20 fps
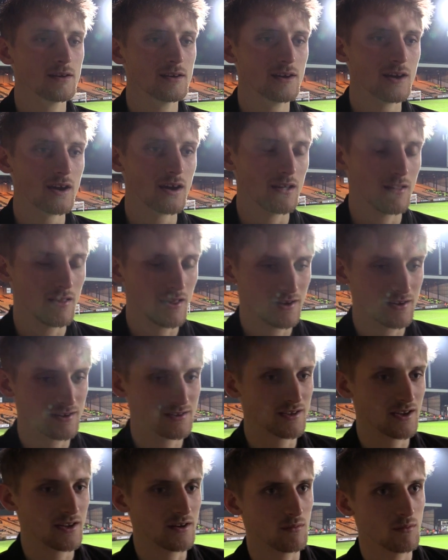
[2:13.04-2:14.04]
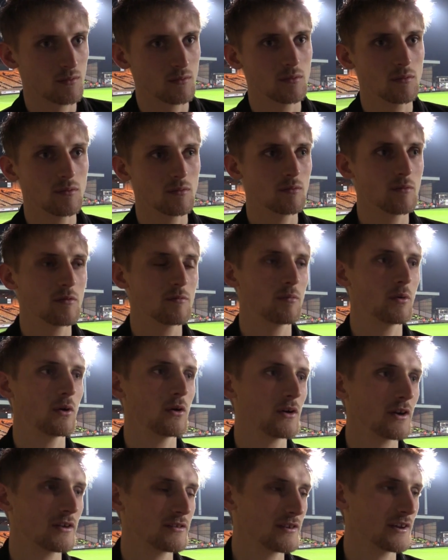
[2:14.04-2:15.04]
Yeah, like I said, we've
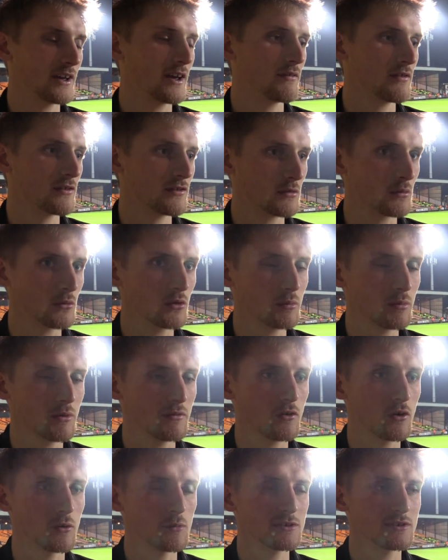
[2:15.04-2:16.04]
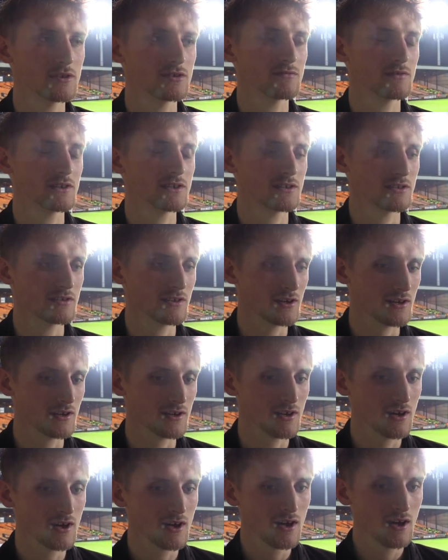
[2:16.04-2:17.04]
put together some good performances recently,
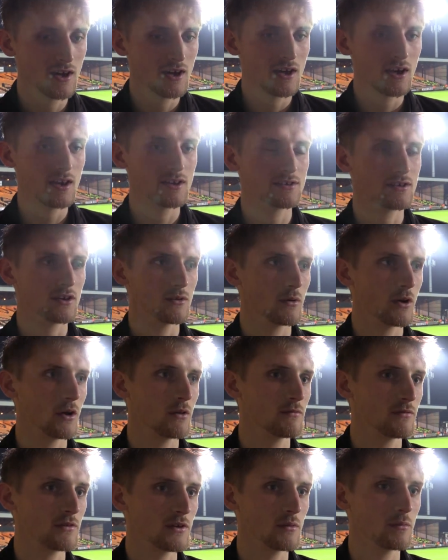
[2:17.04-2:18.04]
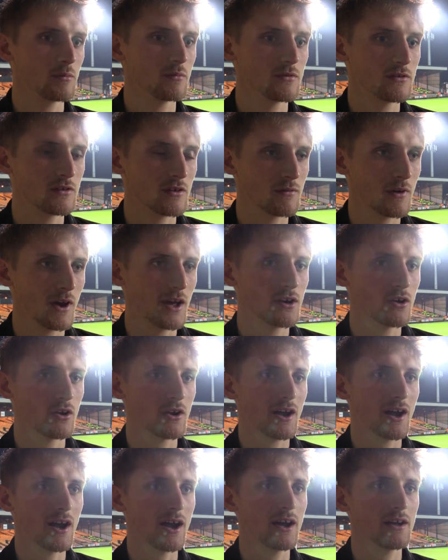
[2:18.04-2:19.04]
and it's hopefully to end
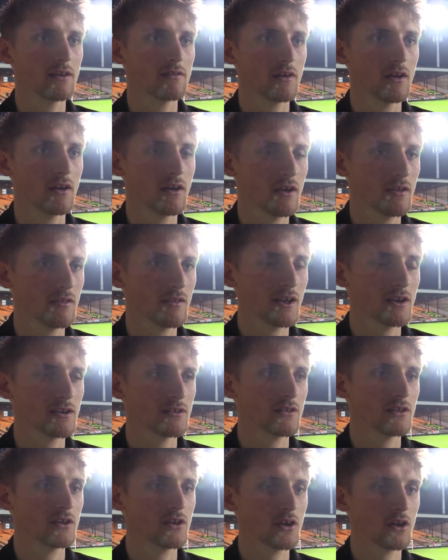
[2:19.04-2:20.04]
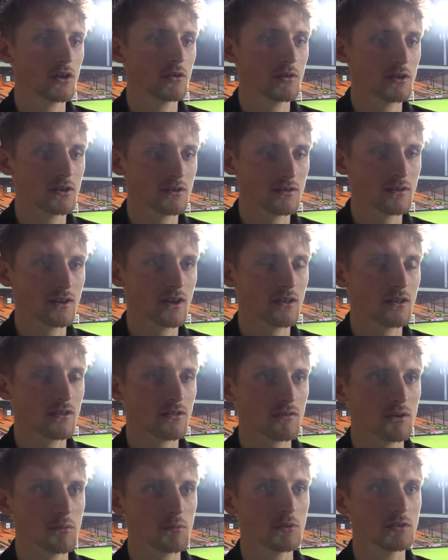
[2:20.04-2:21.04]
on a high at the end of the year and get the
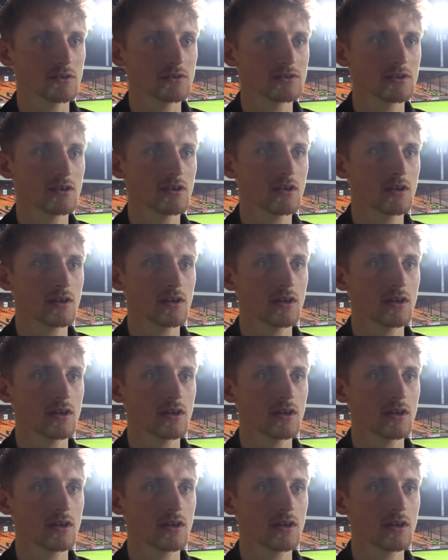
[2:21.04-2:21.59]
3 points.